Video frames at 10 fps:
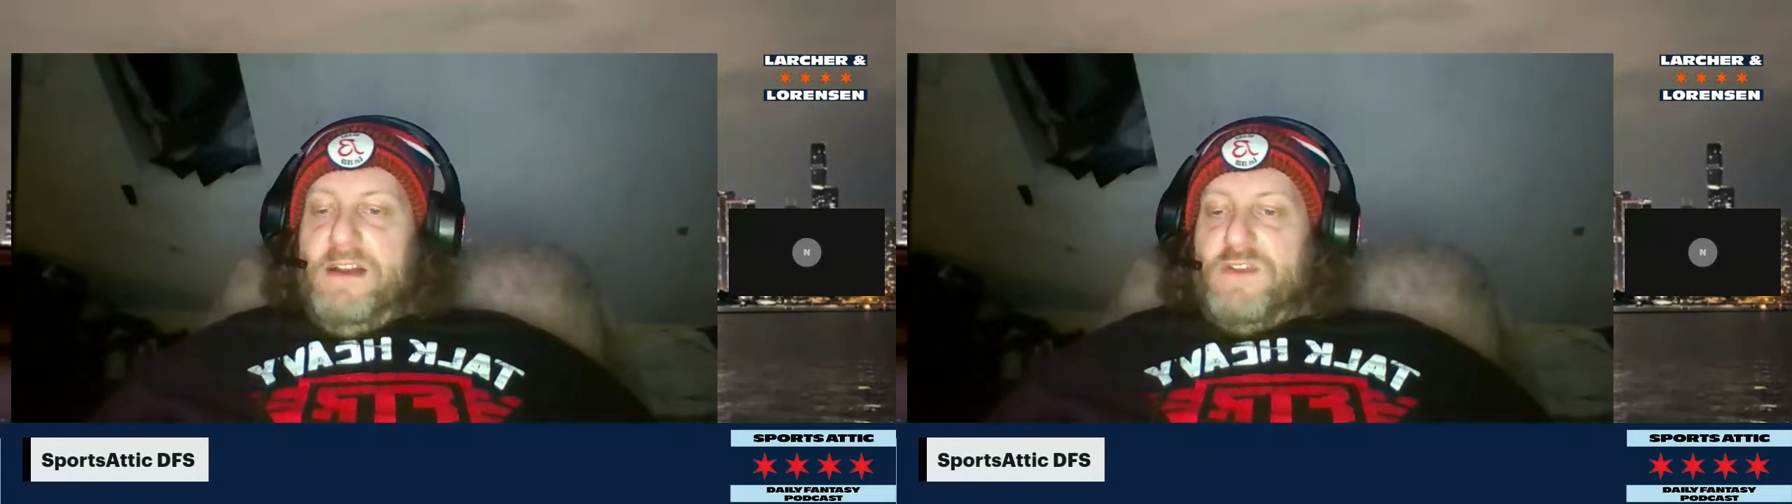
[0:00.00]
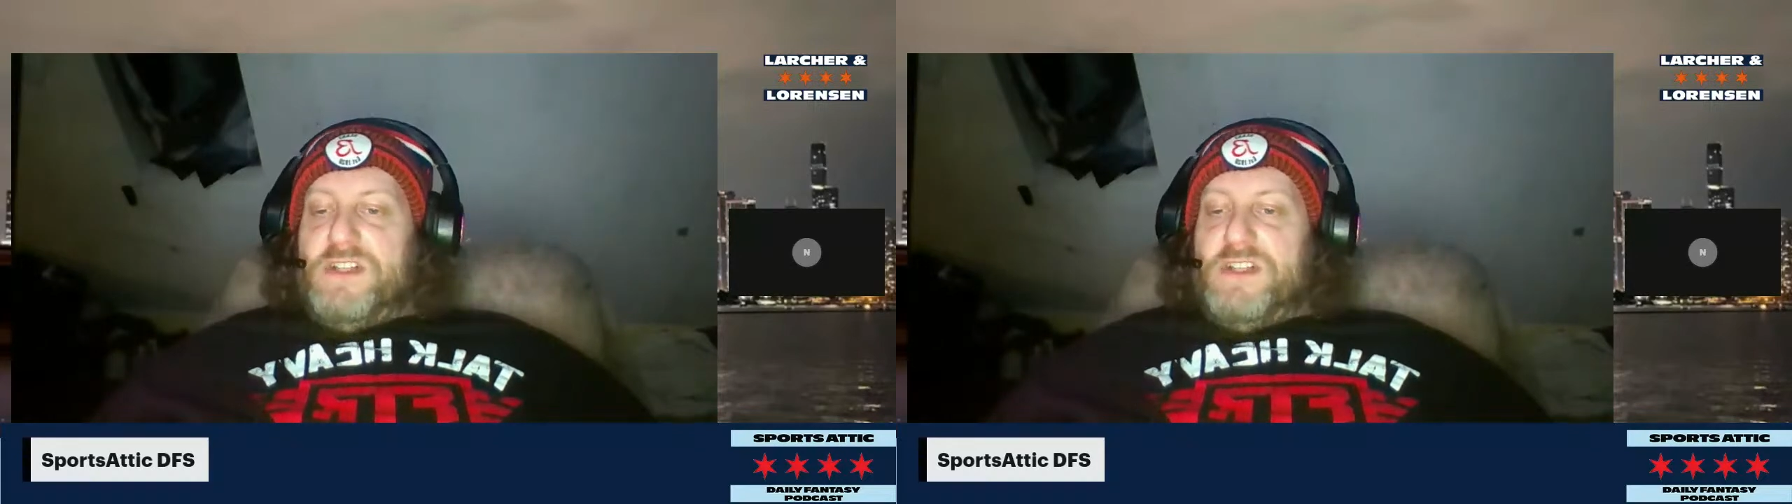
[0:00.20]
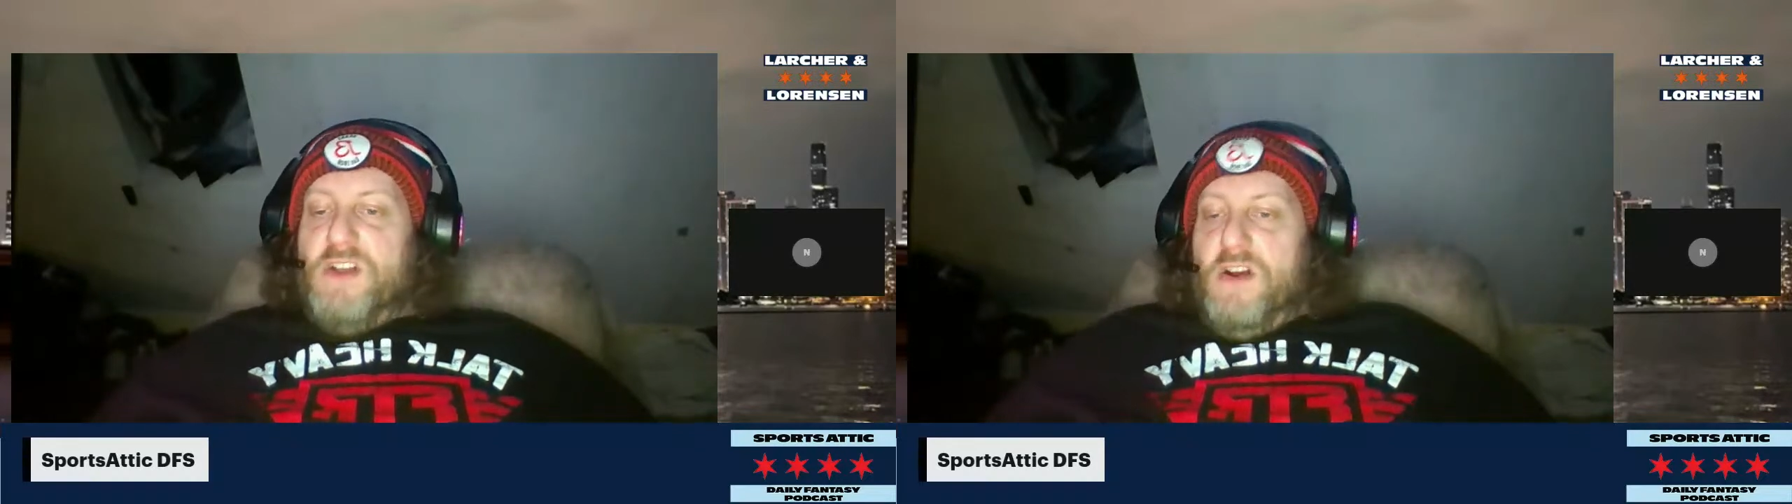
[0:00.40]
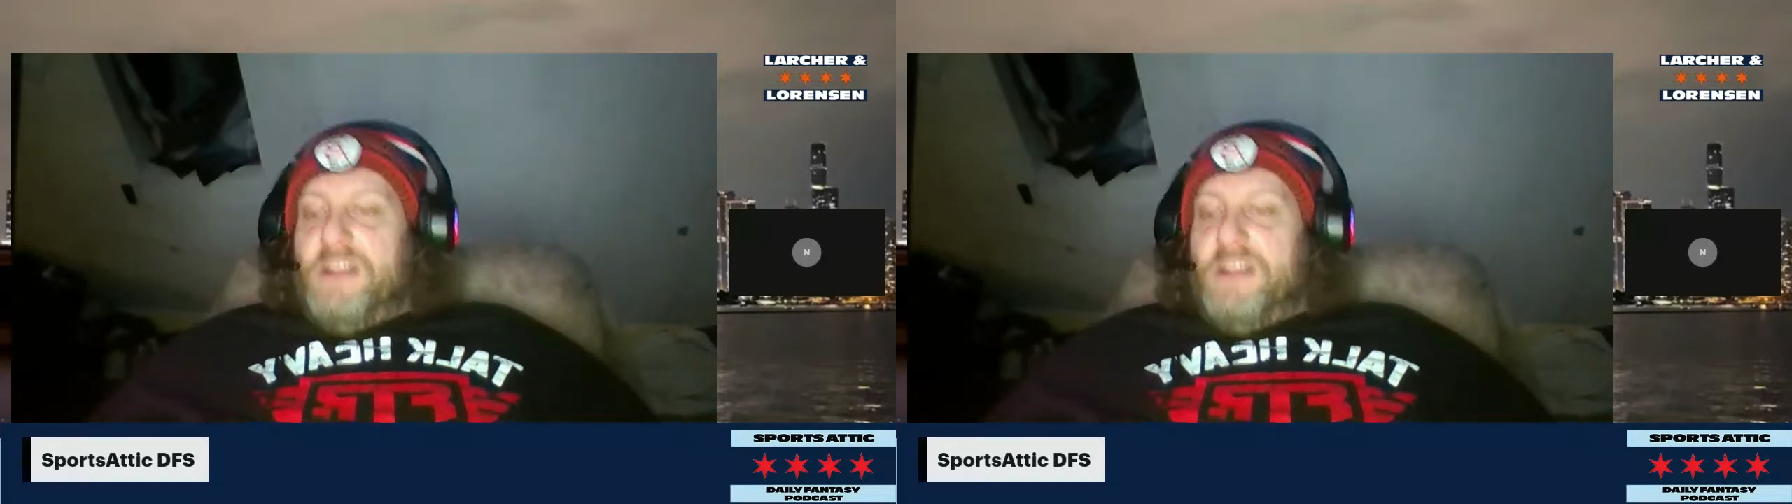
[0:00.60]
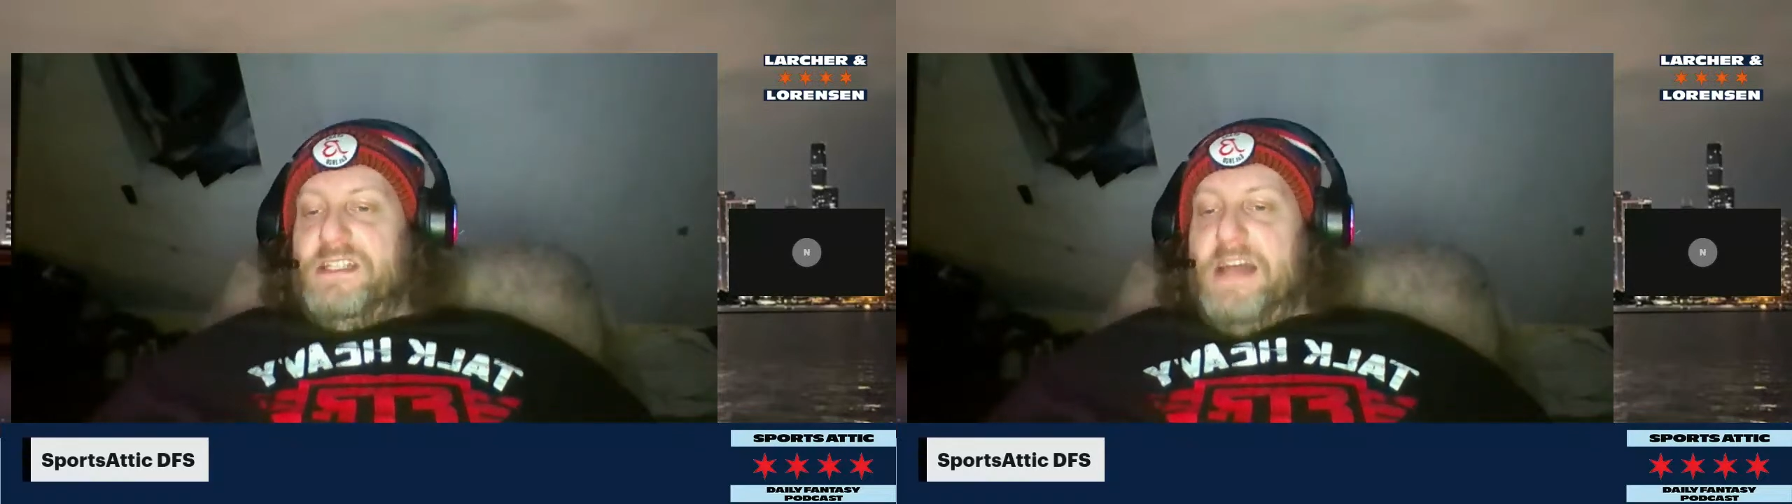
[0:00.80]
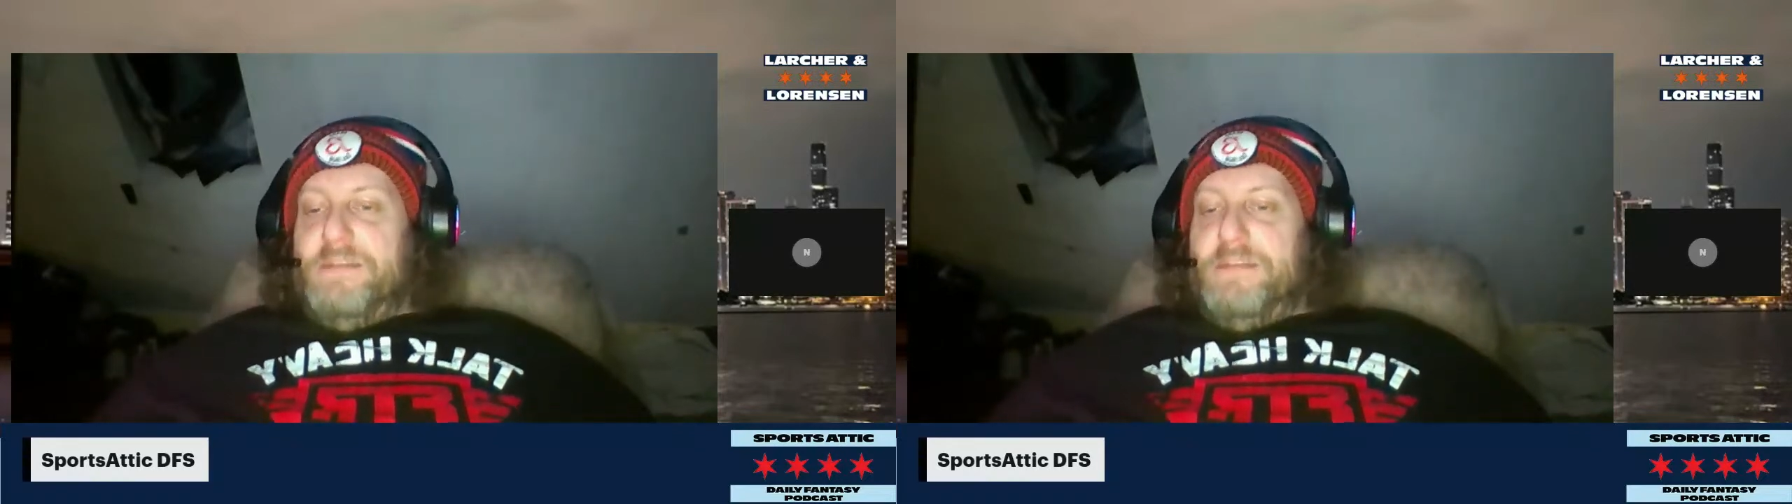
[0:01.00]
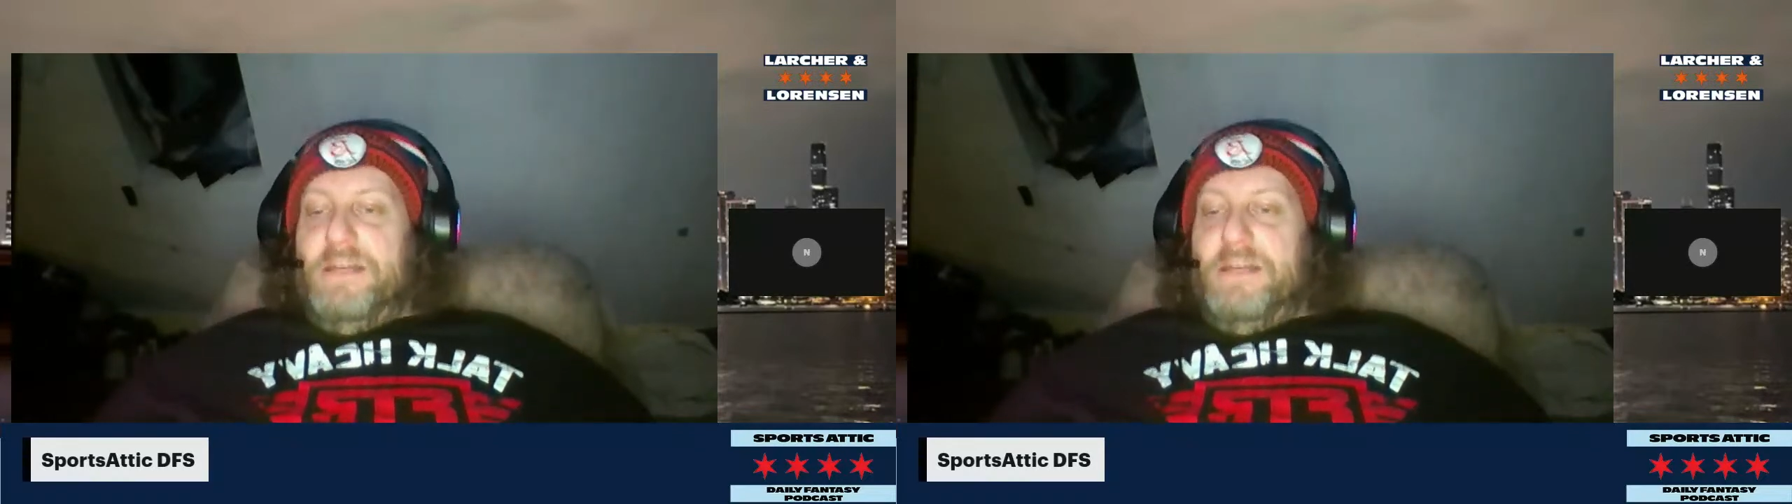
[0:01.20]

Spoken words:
And Christian Kirk is a top